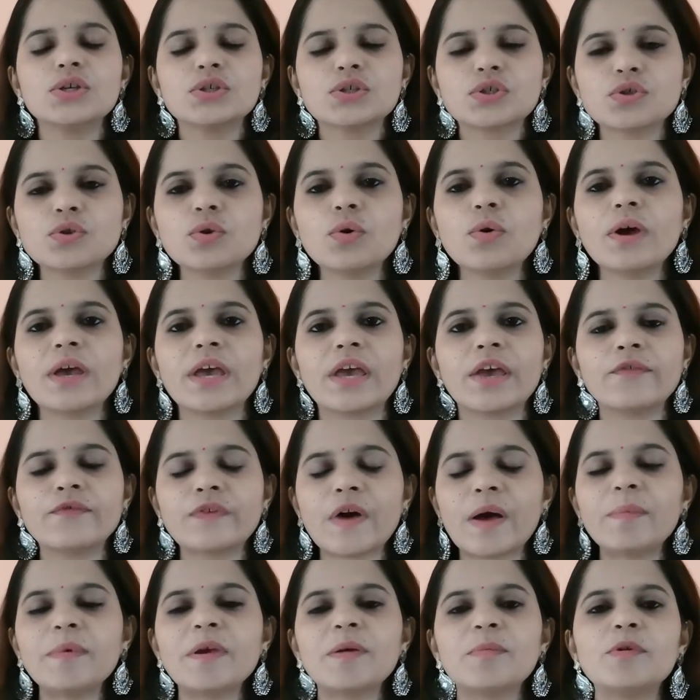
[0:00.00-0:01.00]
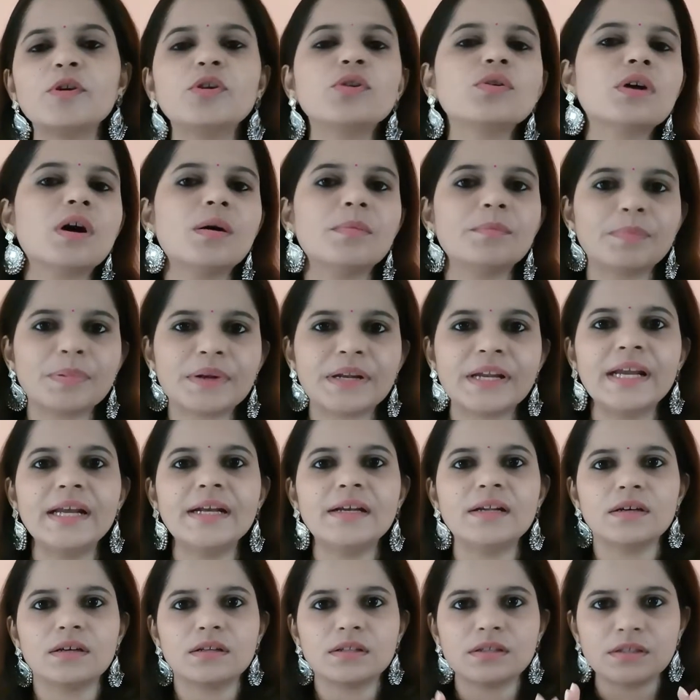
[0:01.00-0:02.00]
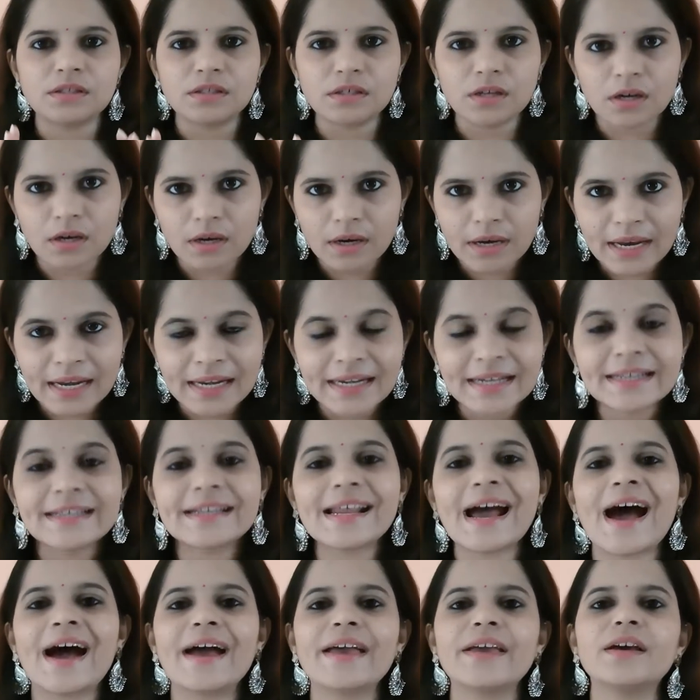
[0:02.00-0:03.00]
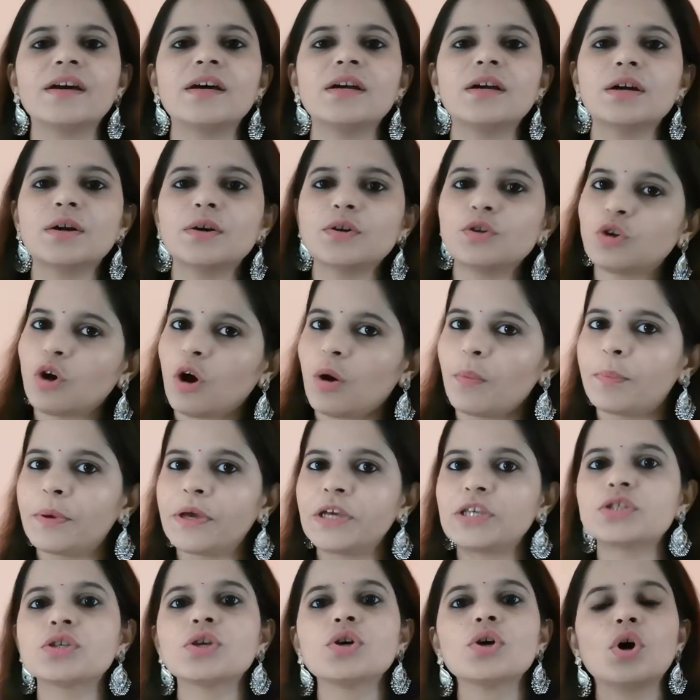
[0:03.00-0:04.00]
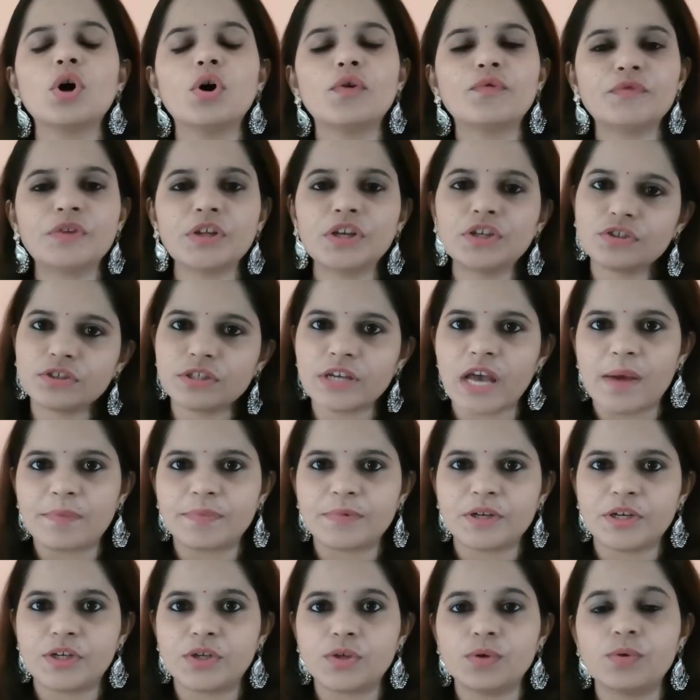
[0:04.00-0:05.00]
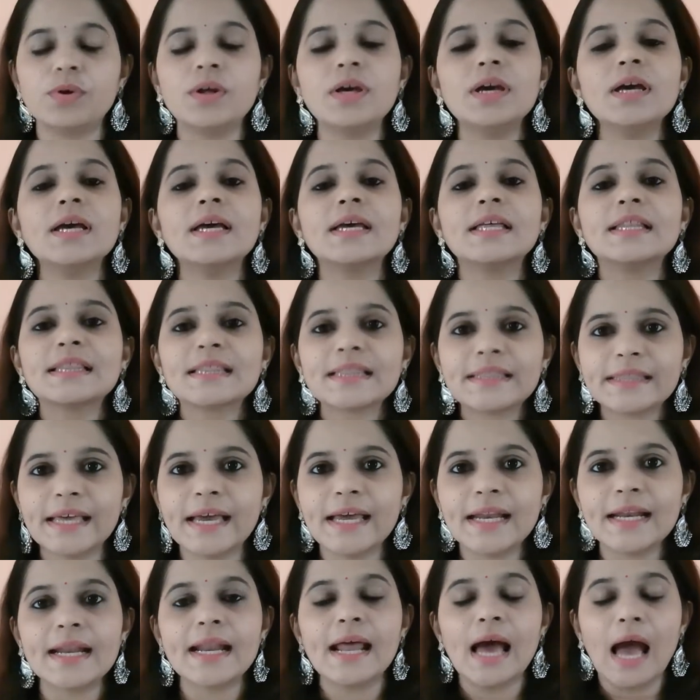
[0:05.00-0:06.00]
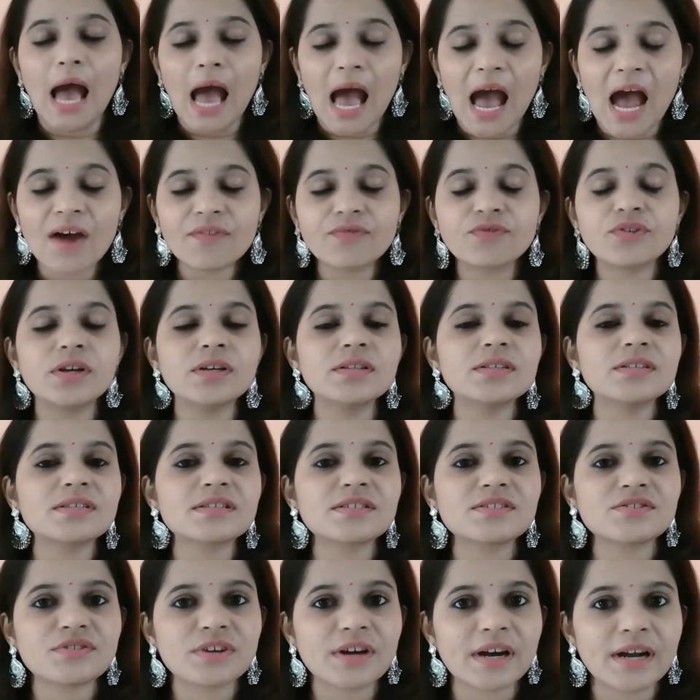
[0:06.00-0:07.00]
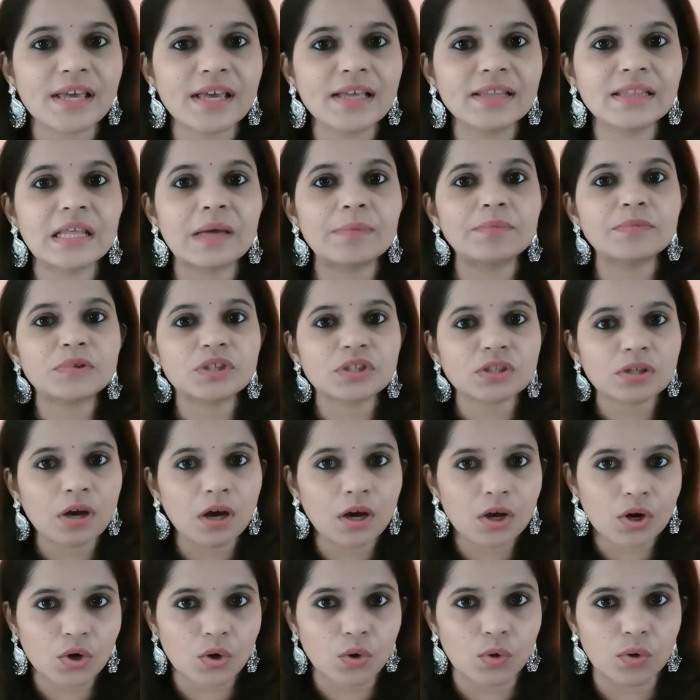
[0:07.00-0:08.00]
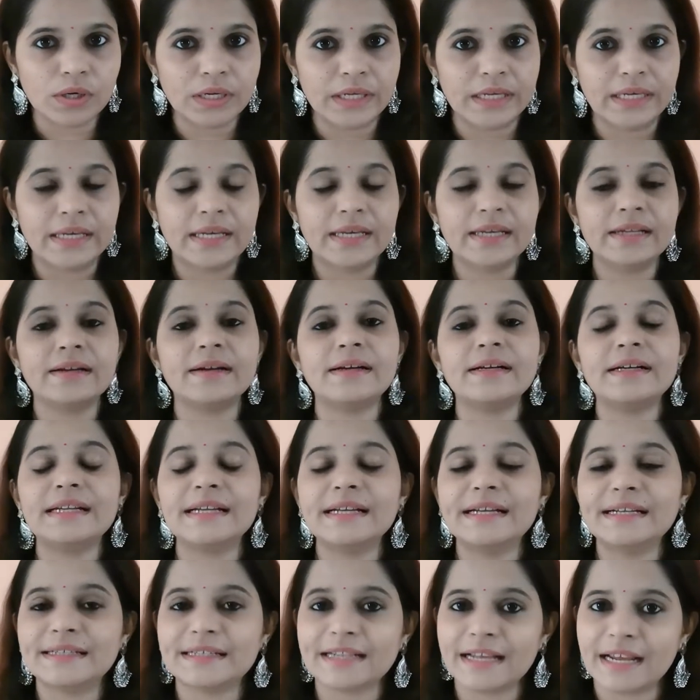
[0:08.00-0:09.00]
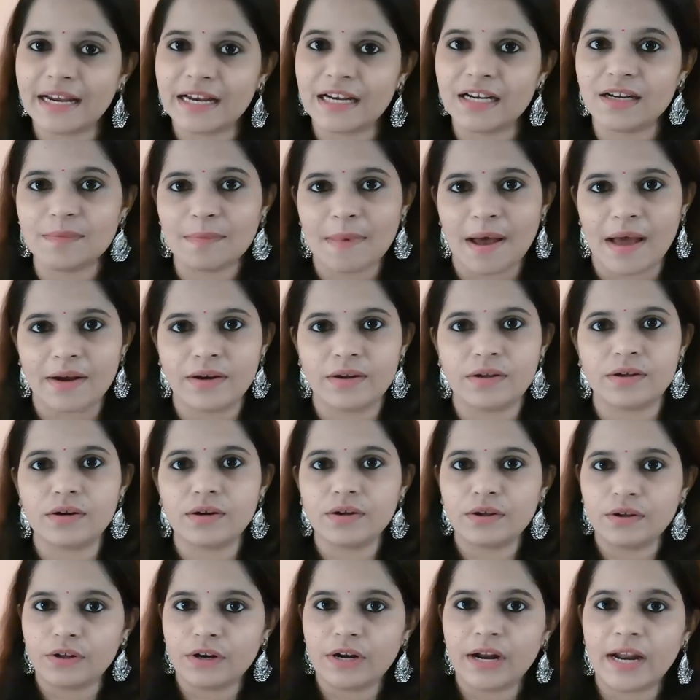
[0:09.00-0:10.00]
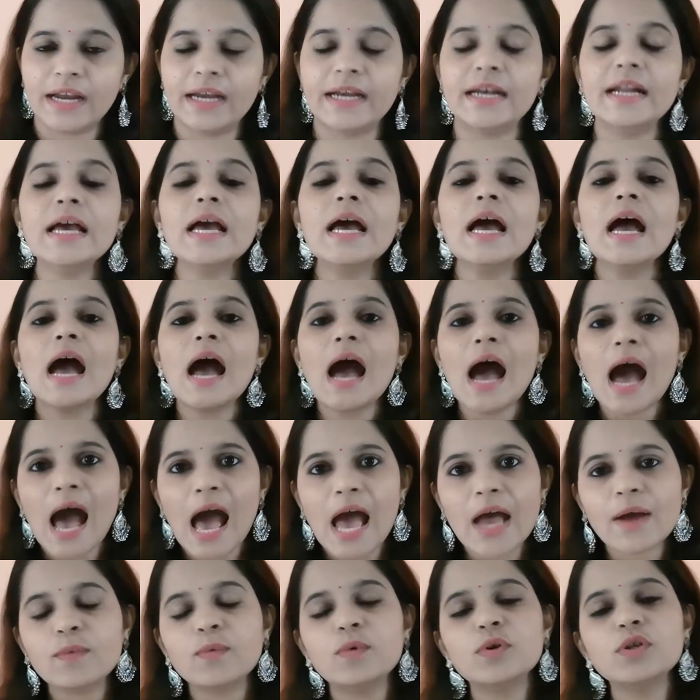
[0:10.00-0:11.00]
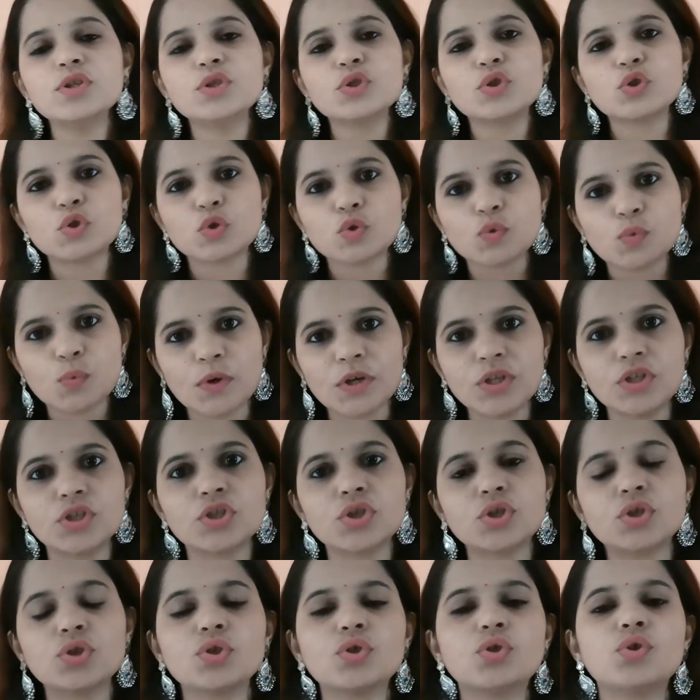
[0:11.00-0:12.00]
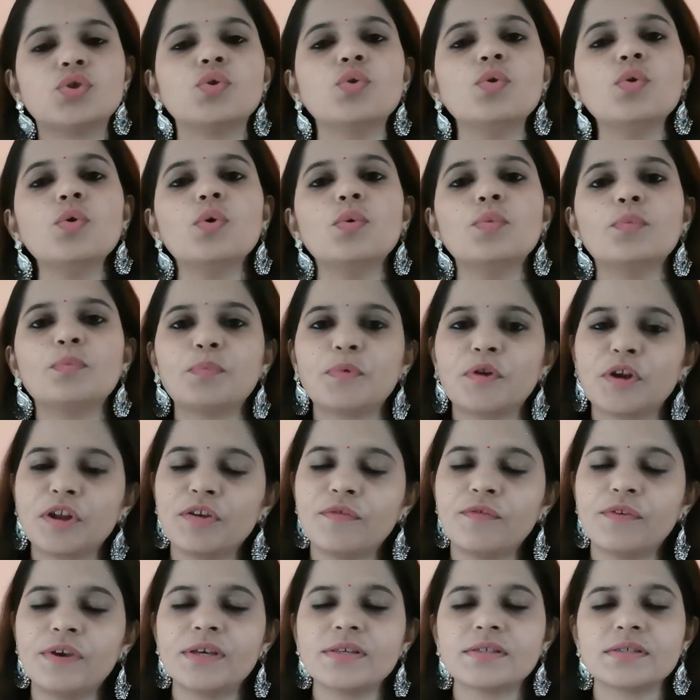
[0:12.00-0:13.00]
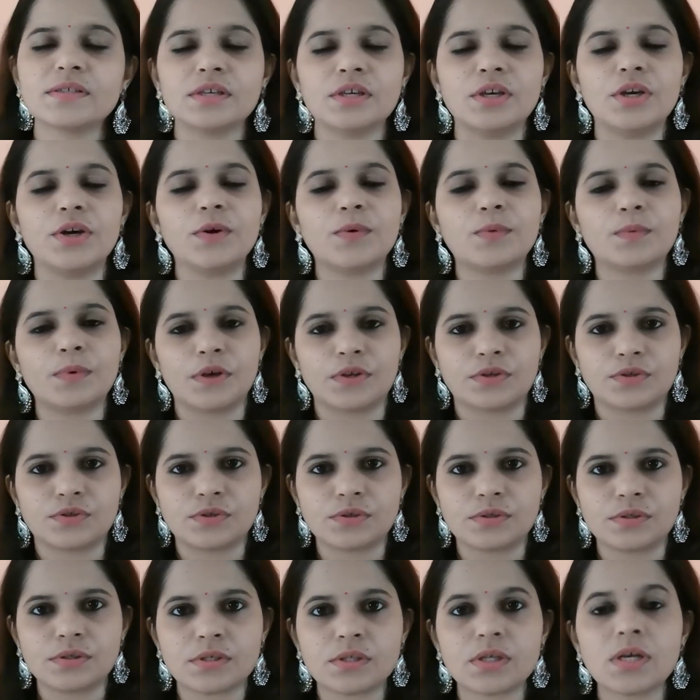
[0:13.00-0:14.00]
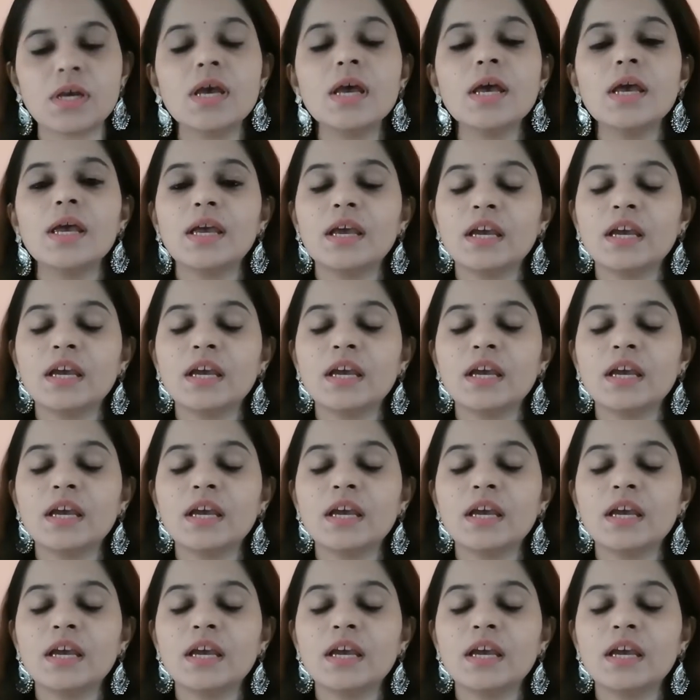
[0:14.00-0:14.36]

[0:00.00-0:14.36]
So if I'm able to complete the entire topics of teaching aptitude, then after studying them thoroughly in a detailed manner, right, I would switch to previous year questions.